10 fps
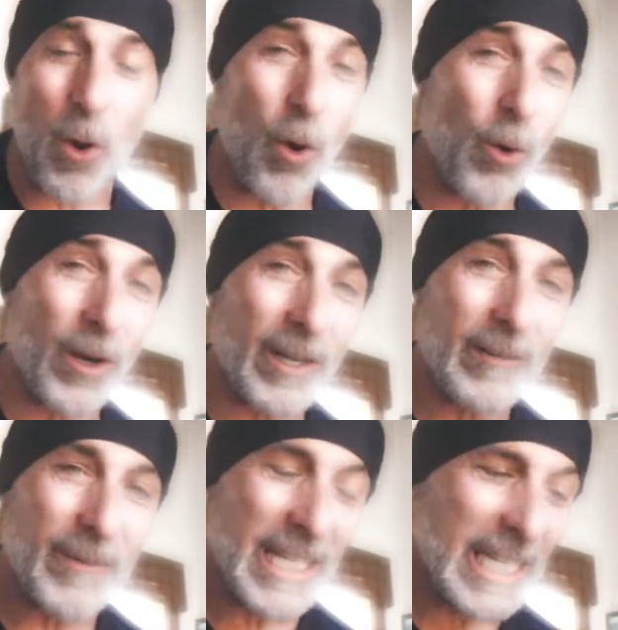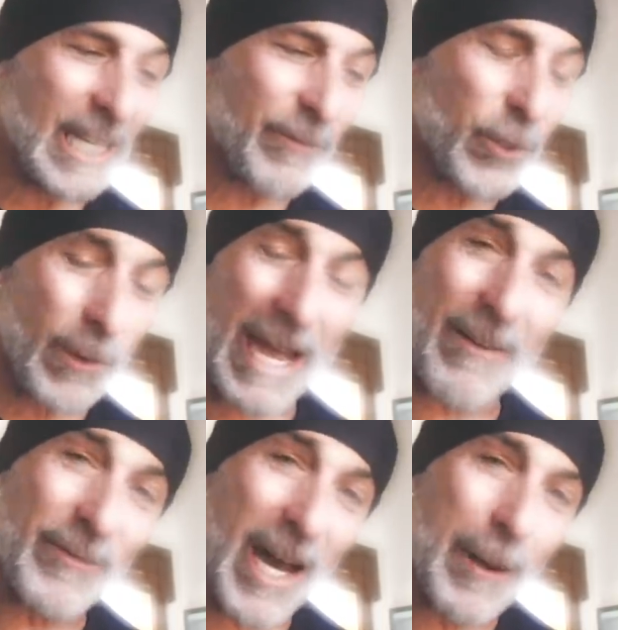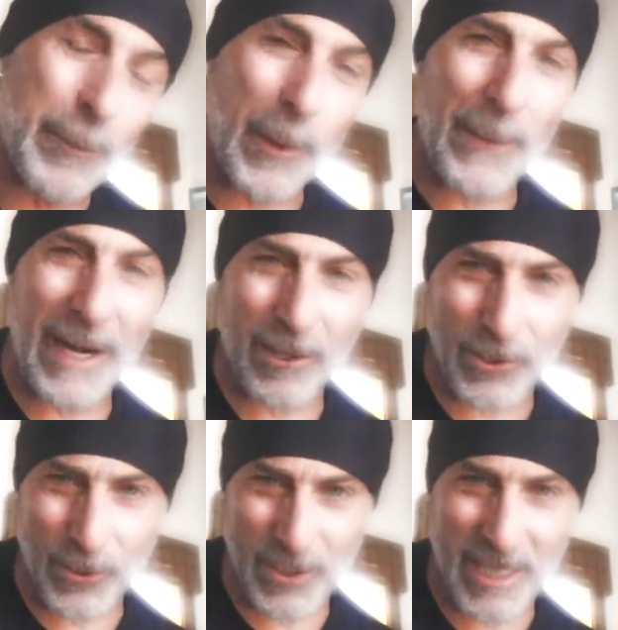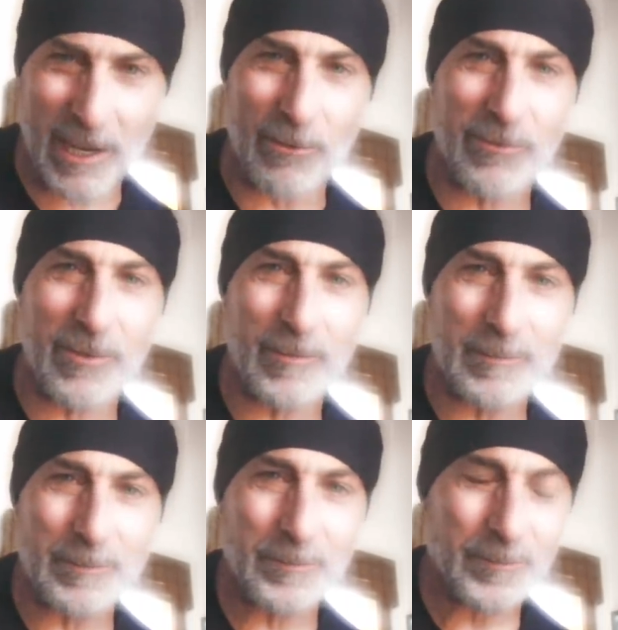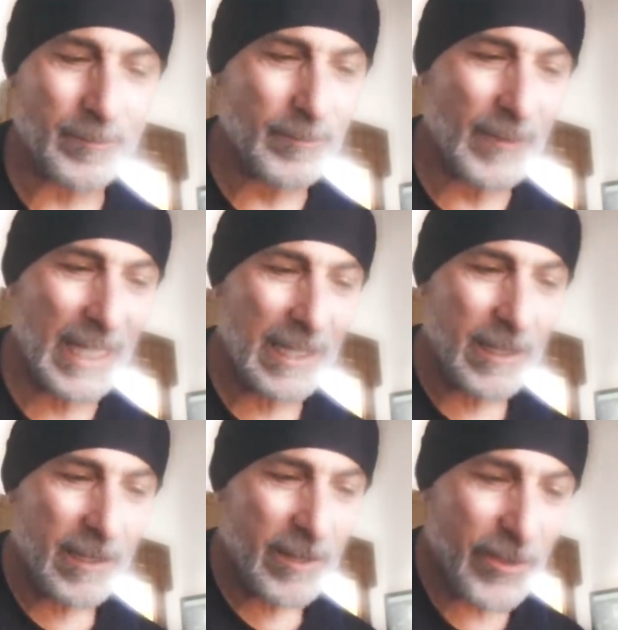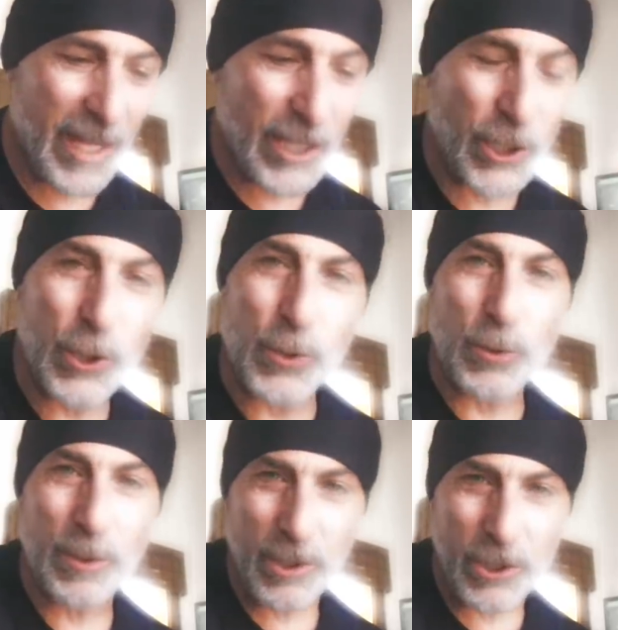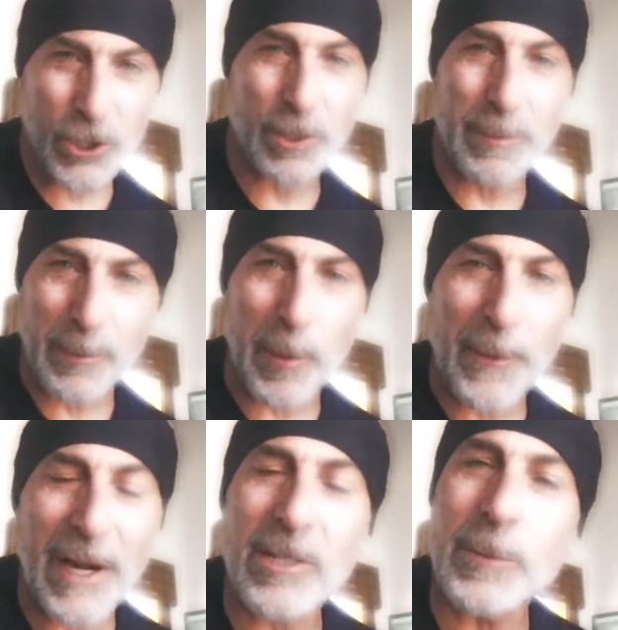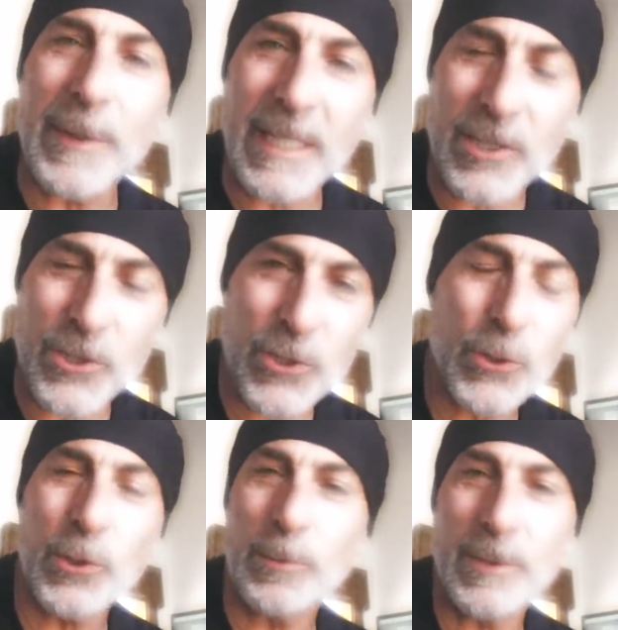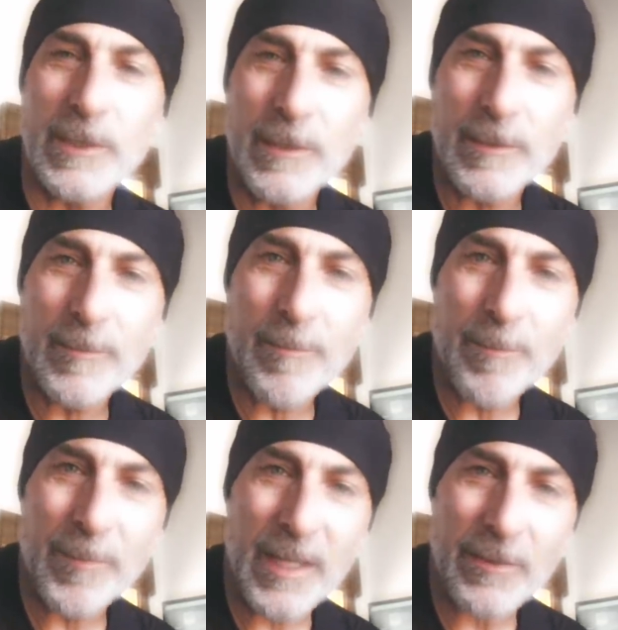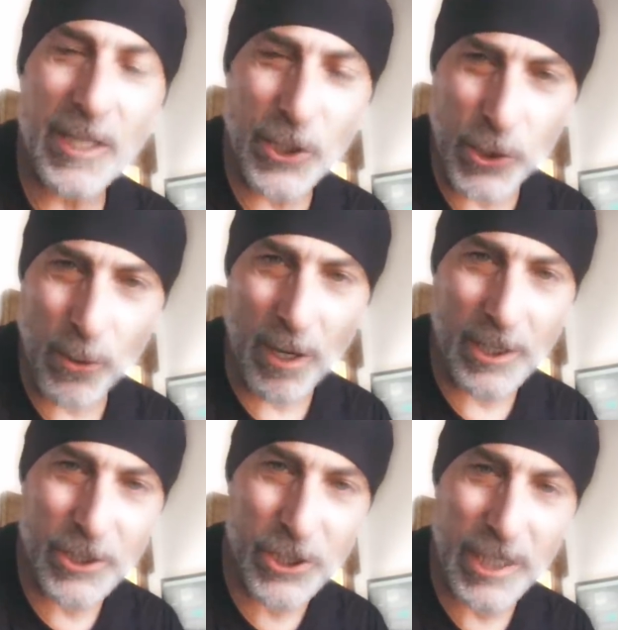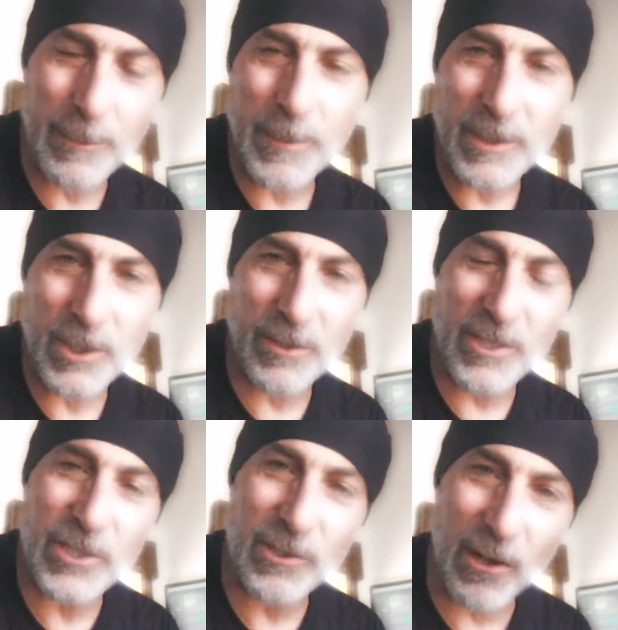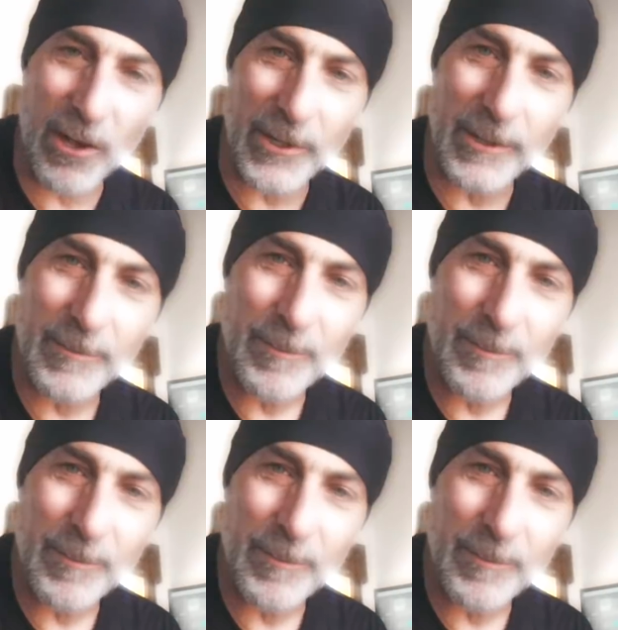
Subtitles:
Or, if you have not prepared yourself, that you should be prepared to be consumed, that you are sheep to the slaughter.